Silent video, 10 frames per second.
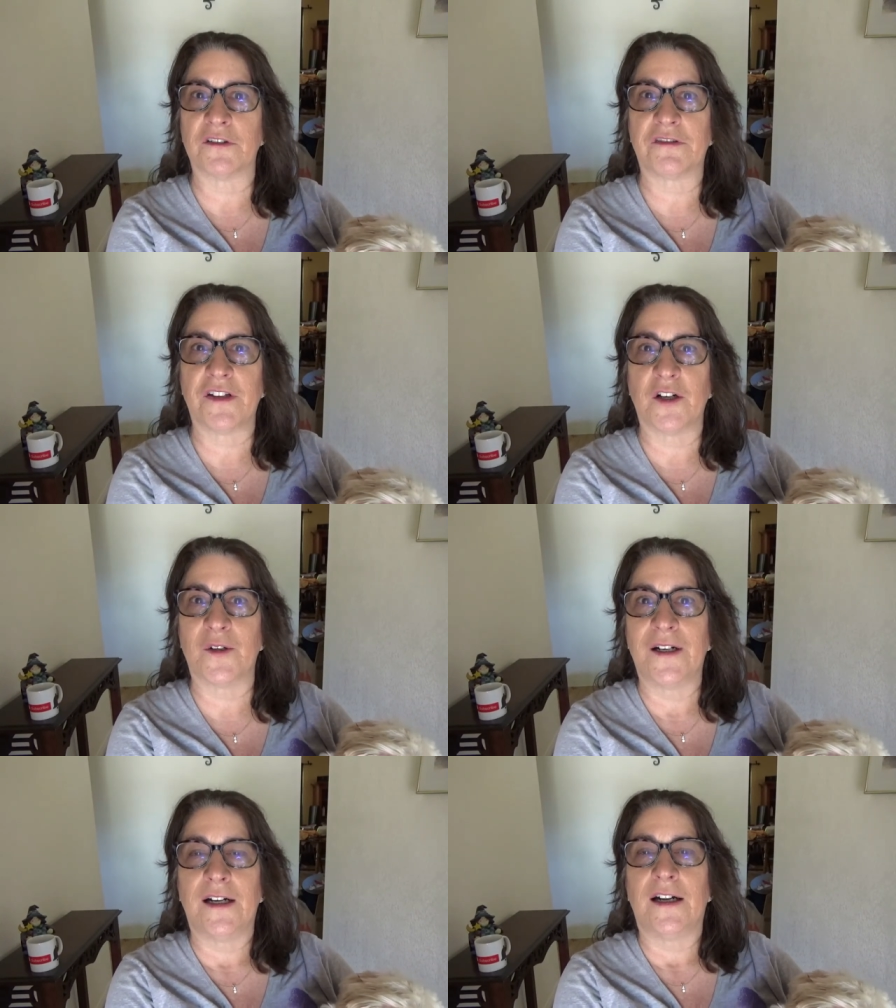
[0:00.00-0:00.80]

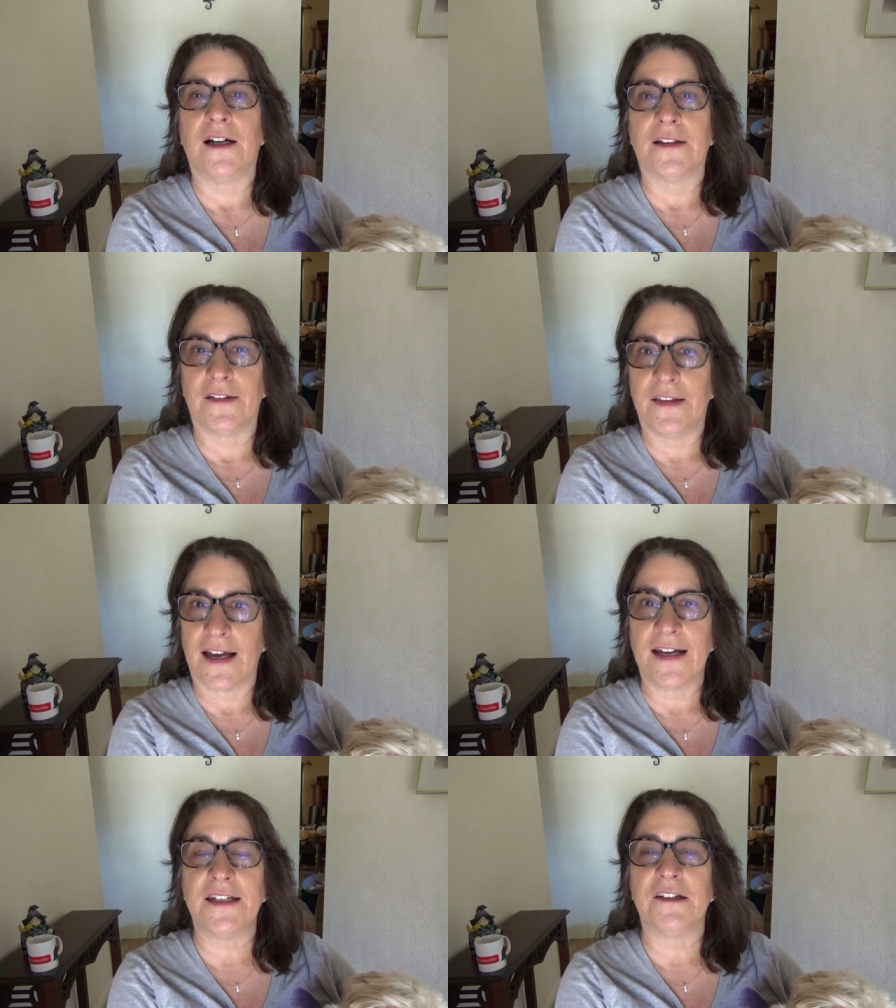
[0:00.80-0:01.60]
So
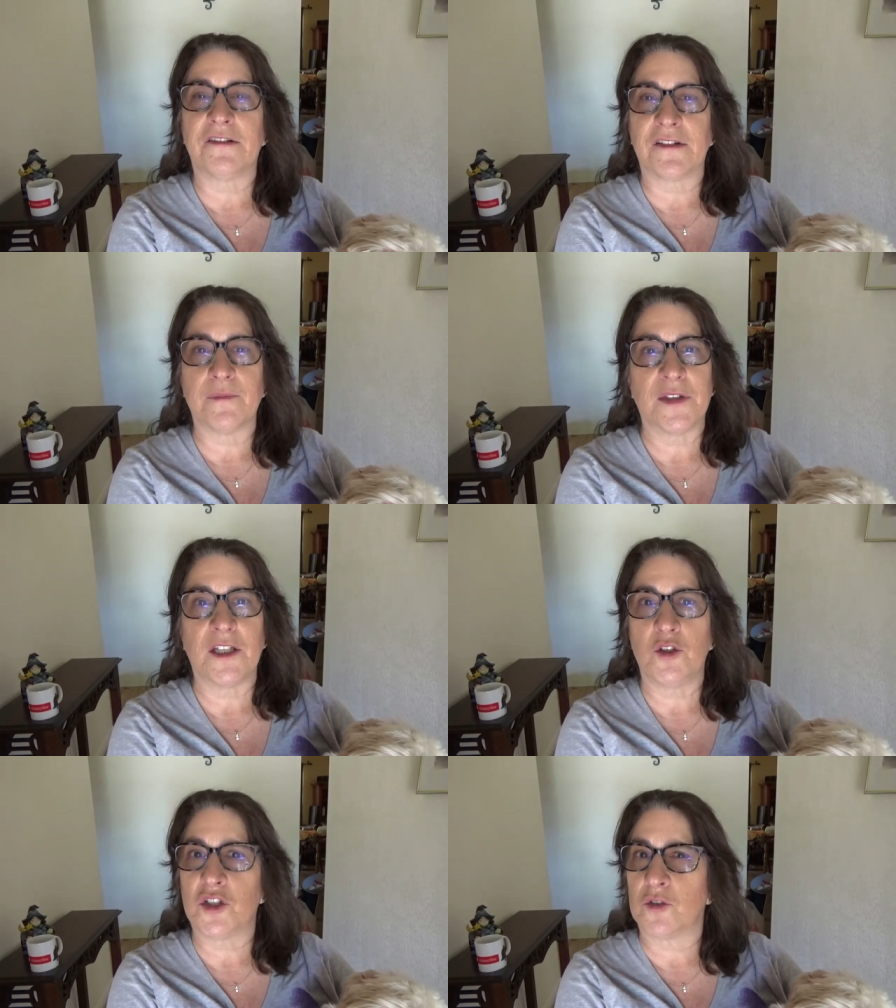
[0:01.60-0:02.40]
that is something
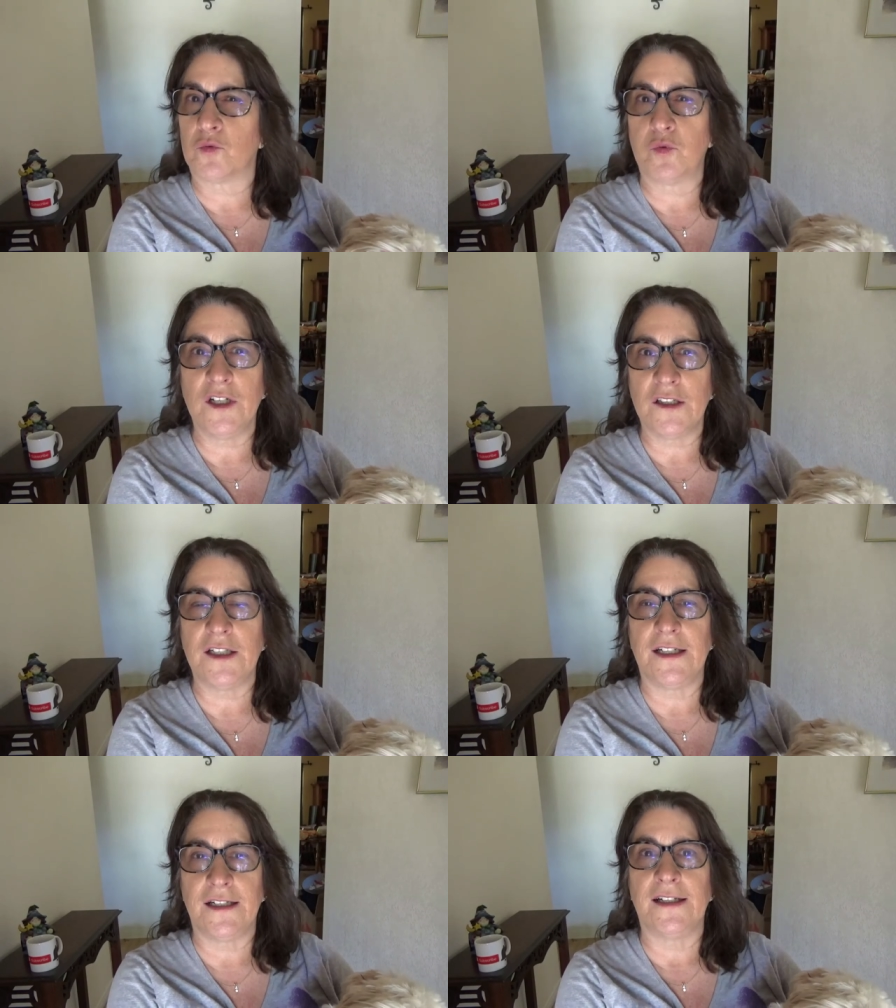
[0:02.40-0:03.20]
you should
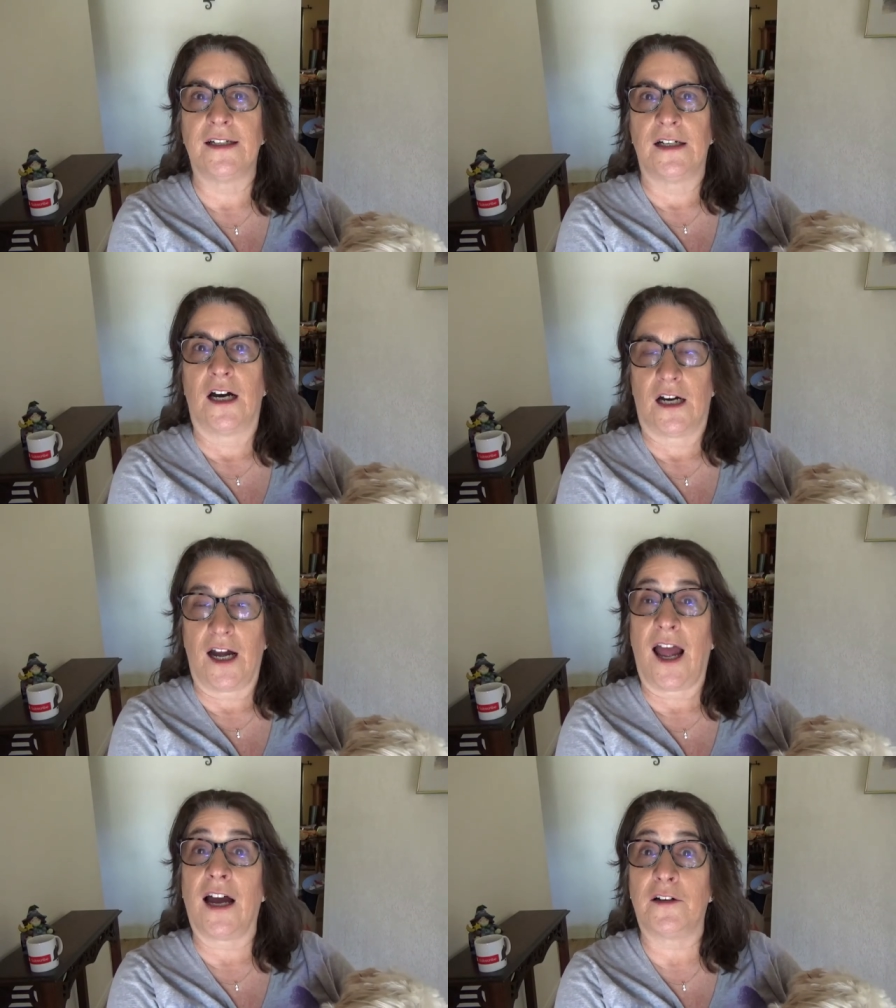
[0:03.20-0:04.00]
really
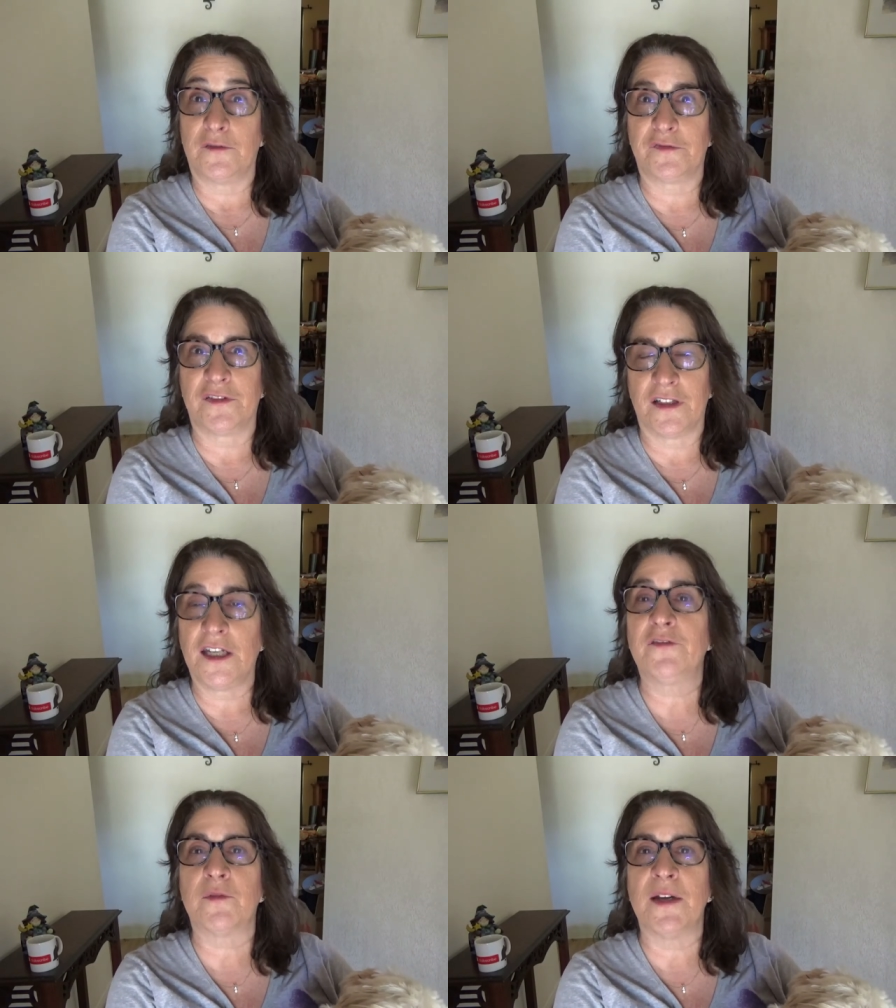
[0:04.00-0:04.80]
have
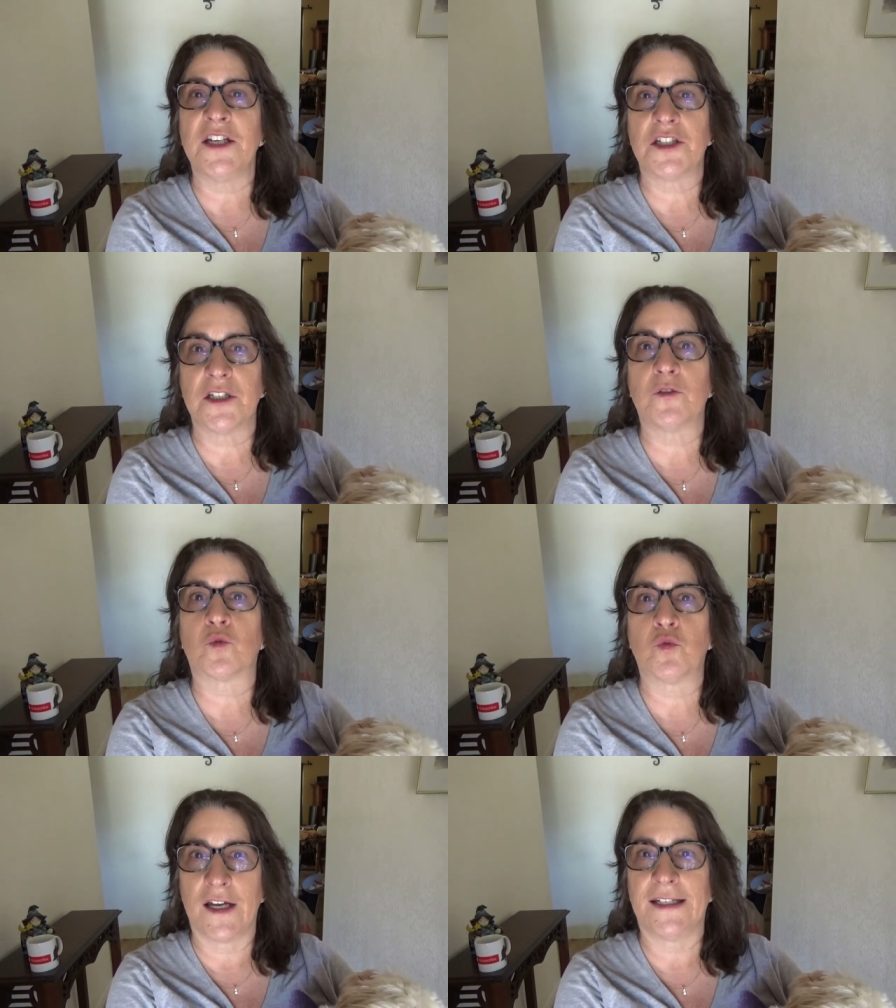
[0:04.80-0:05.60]

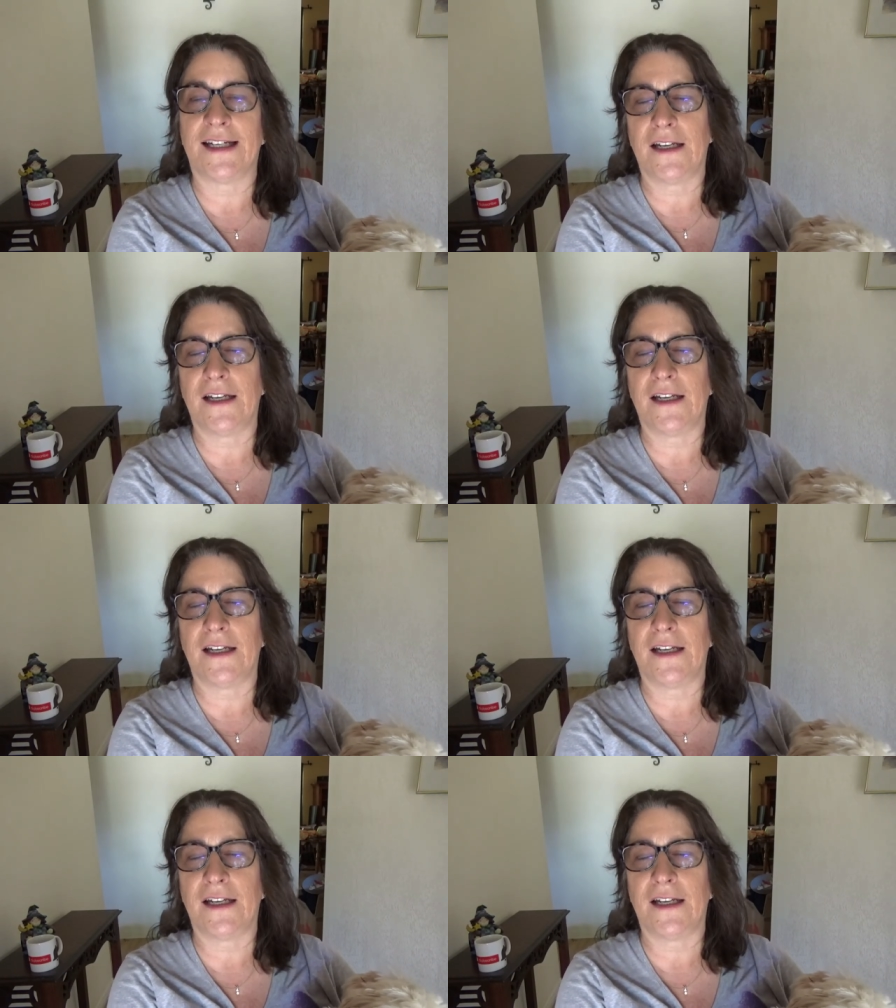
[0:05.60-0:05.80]
information ready.